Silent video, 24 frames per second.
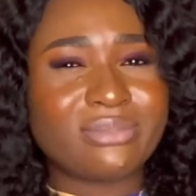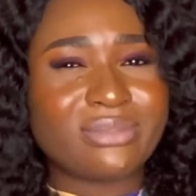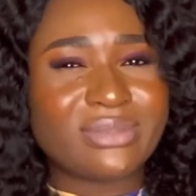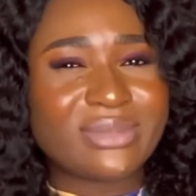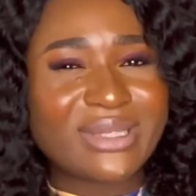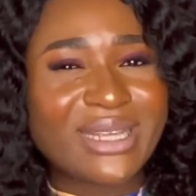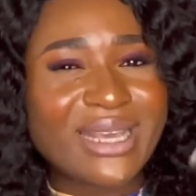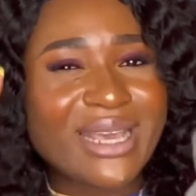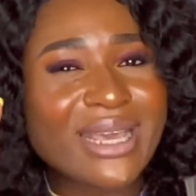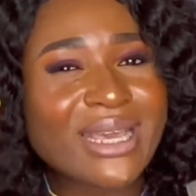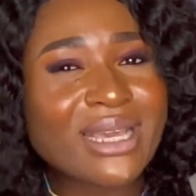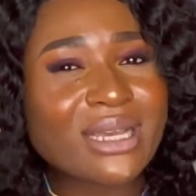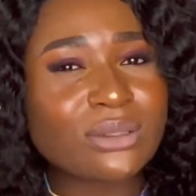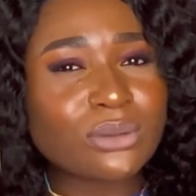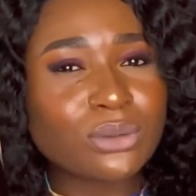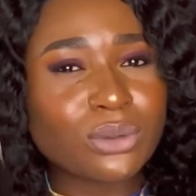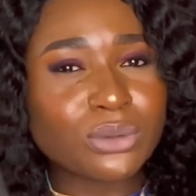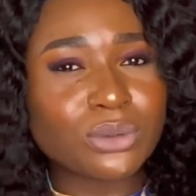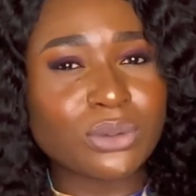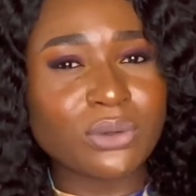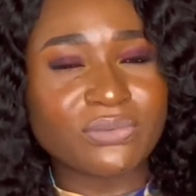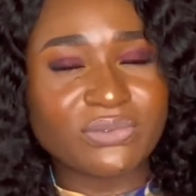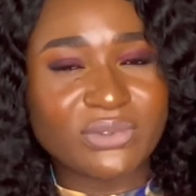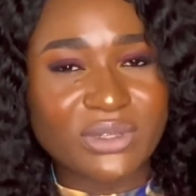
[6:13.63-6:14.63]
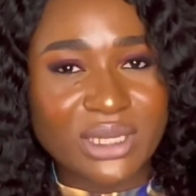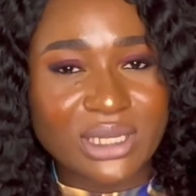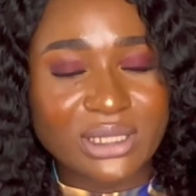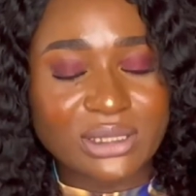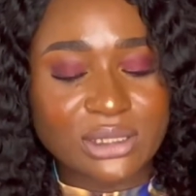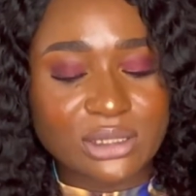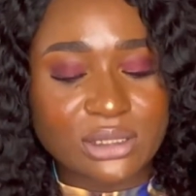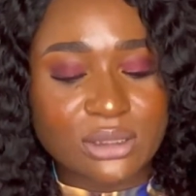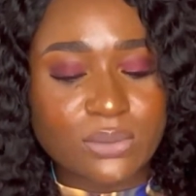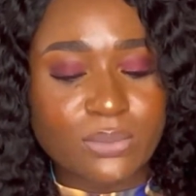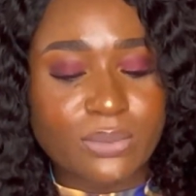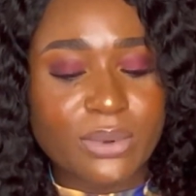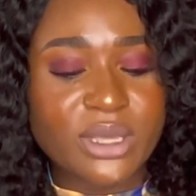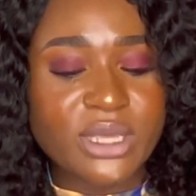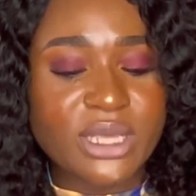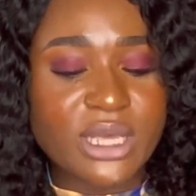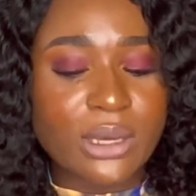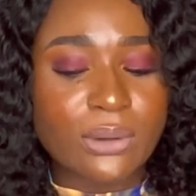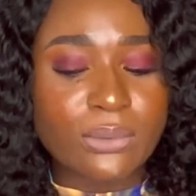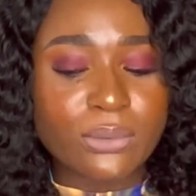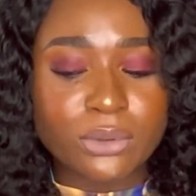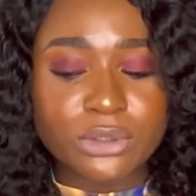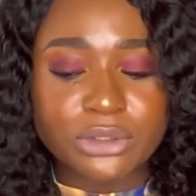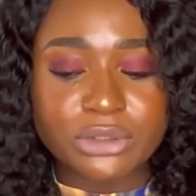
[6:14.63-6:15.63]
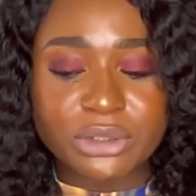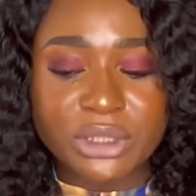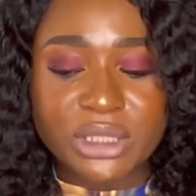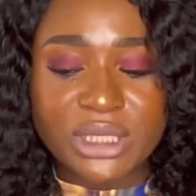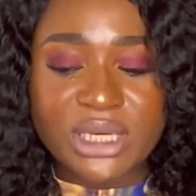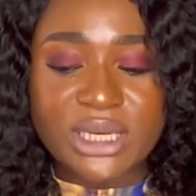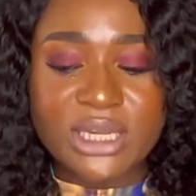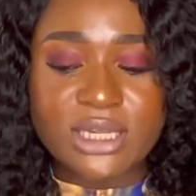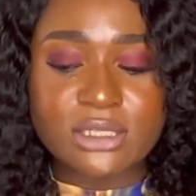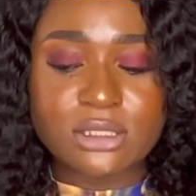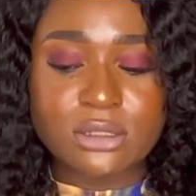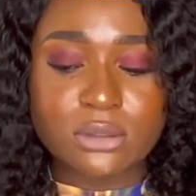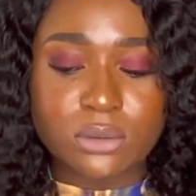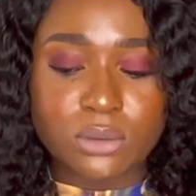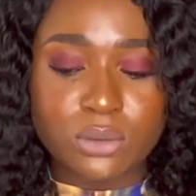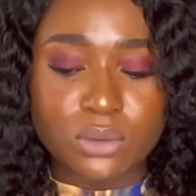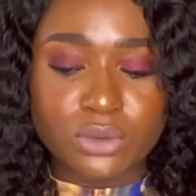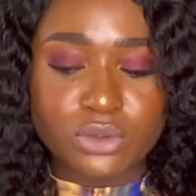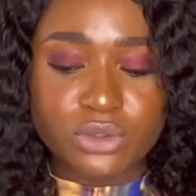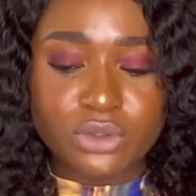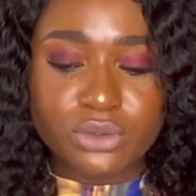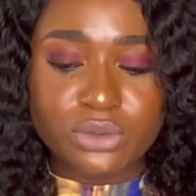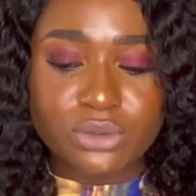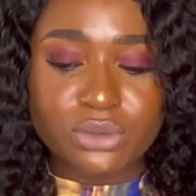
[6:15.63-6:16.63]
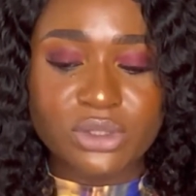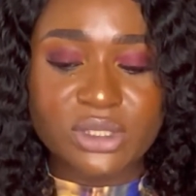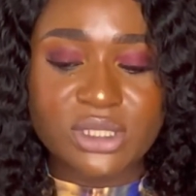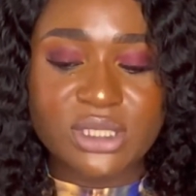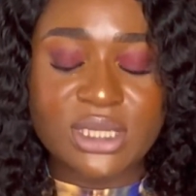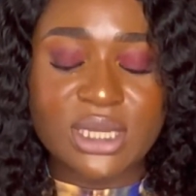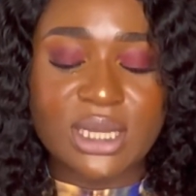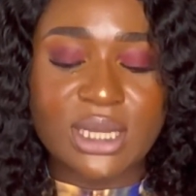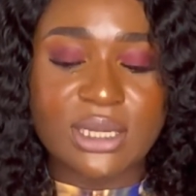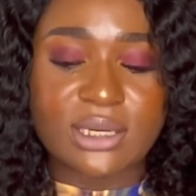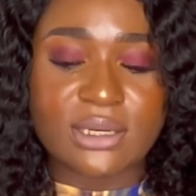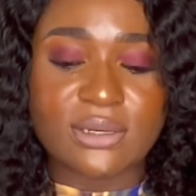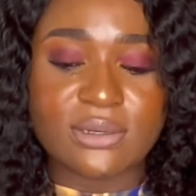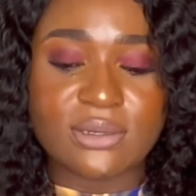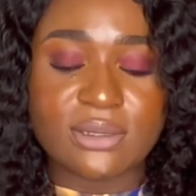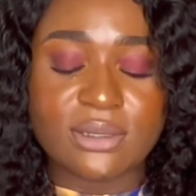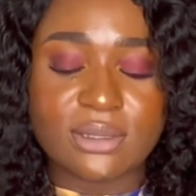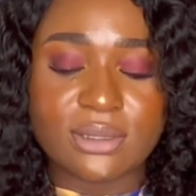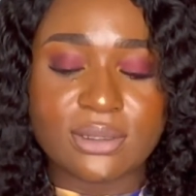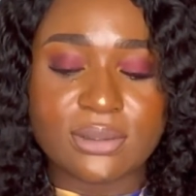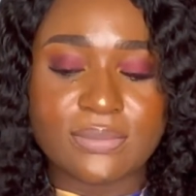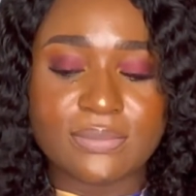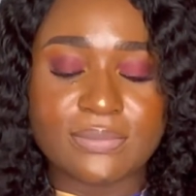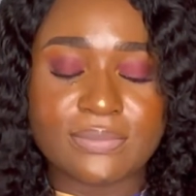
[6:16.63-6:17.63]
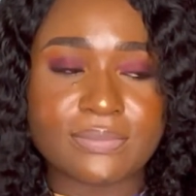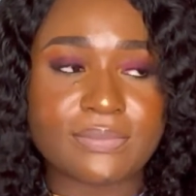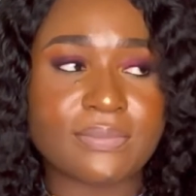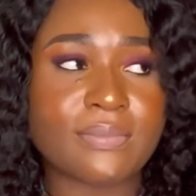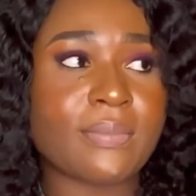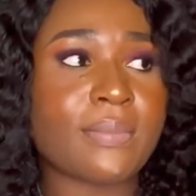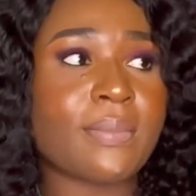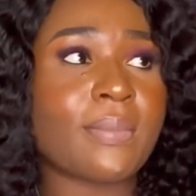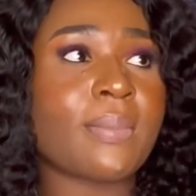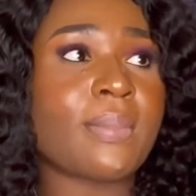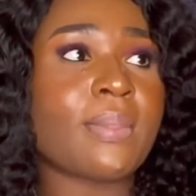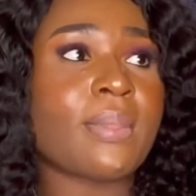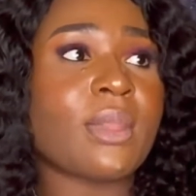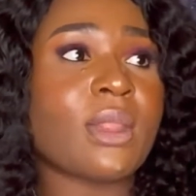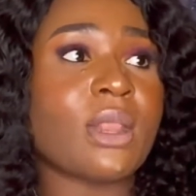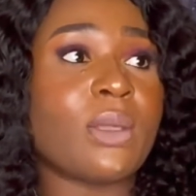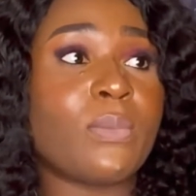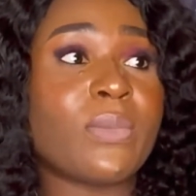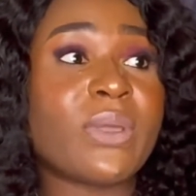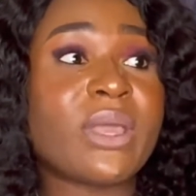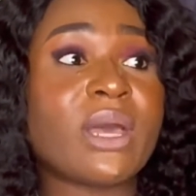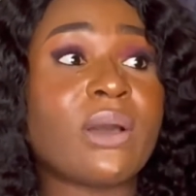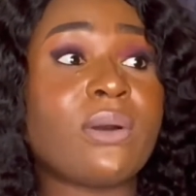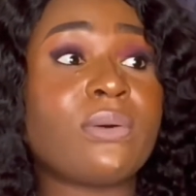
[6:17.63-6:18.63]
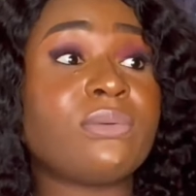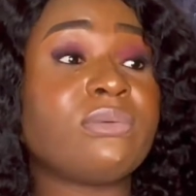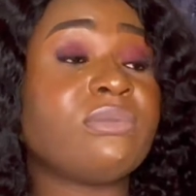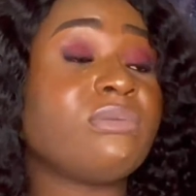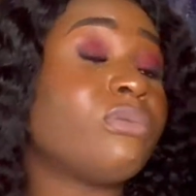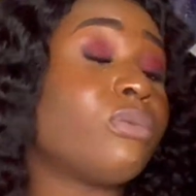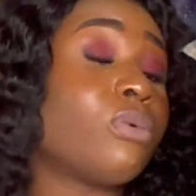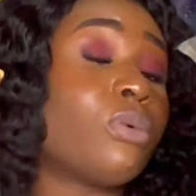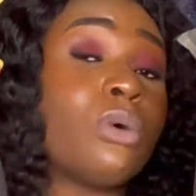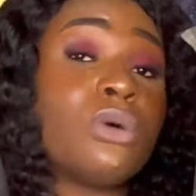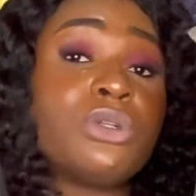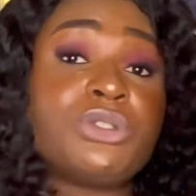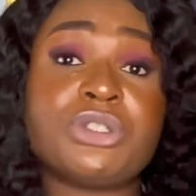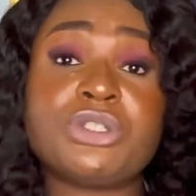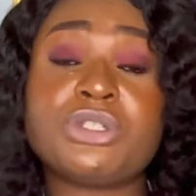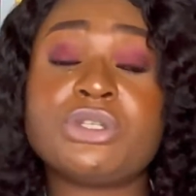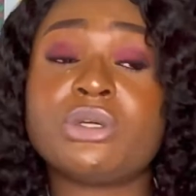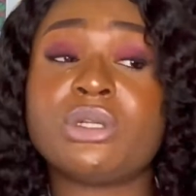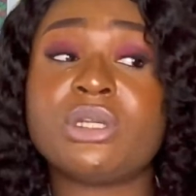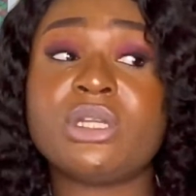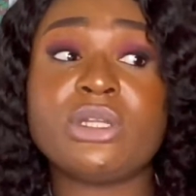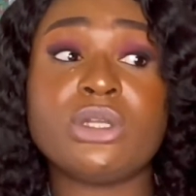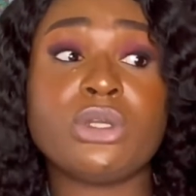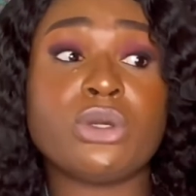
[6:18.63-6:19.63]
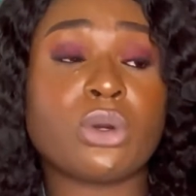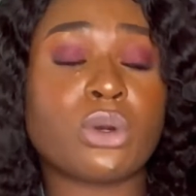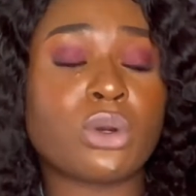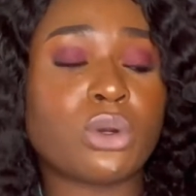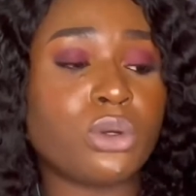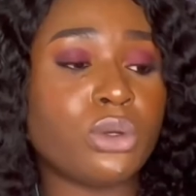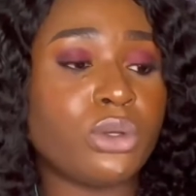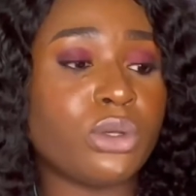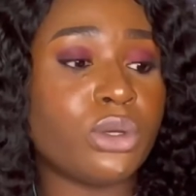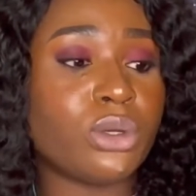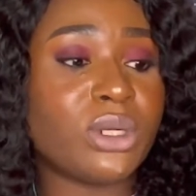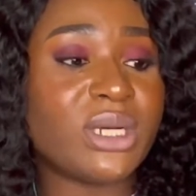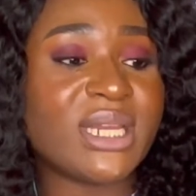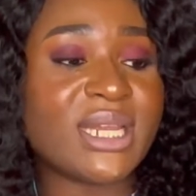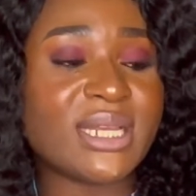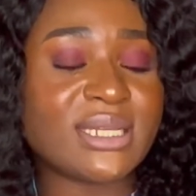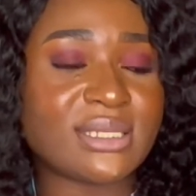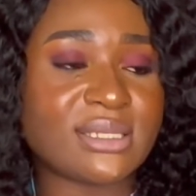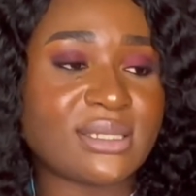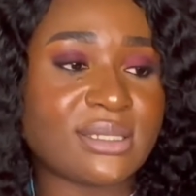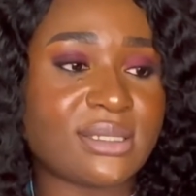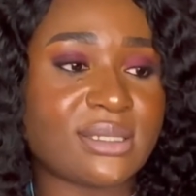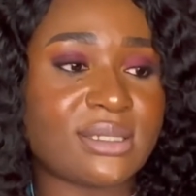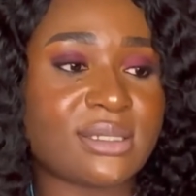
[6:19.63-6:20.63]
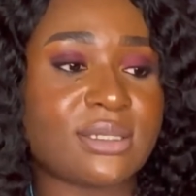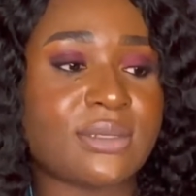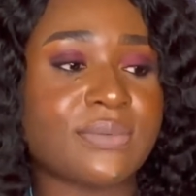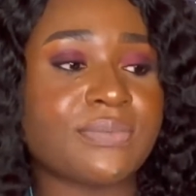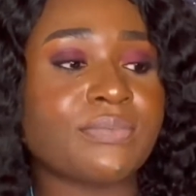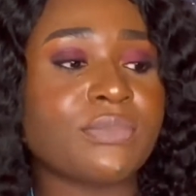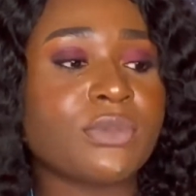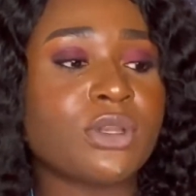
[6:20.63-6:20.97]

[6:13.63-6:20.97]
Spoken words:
Take note of that when you're ordering lace closures, and when you're ordering your laces.